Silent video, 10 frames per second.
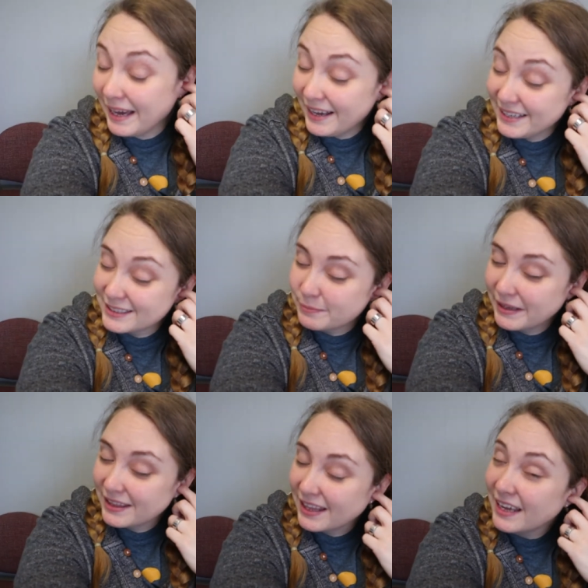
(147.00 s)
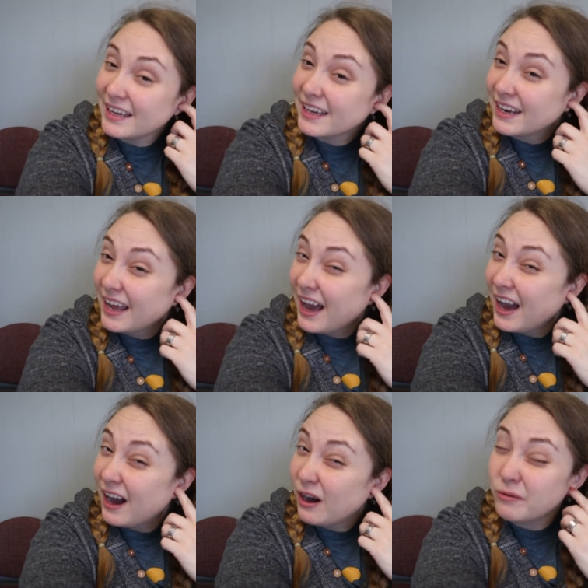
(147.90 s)
yeah, it's been like an
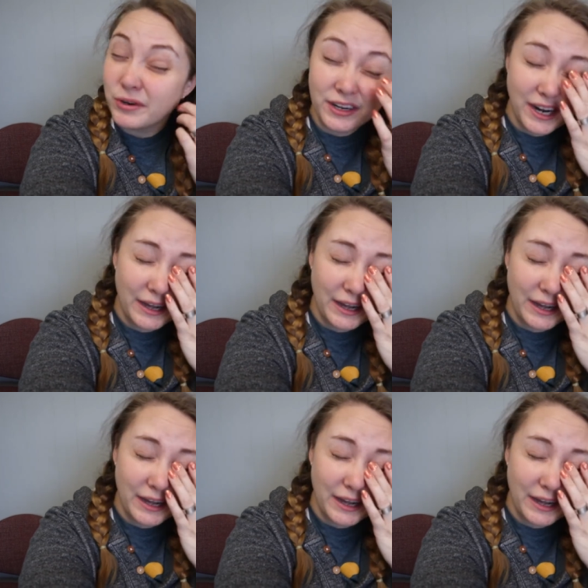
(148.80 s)
hour.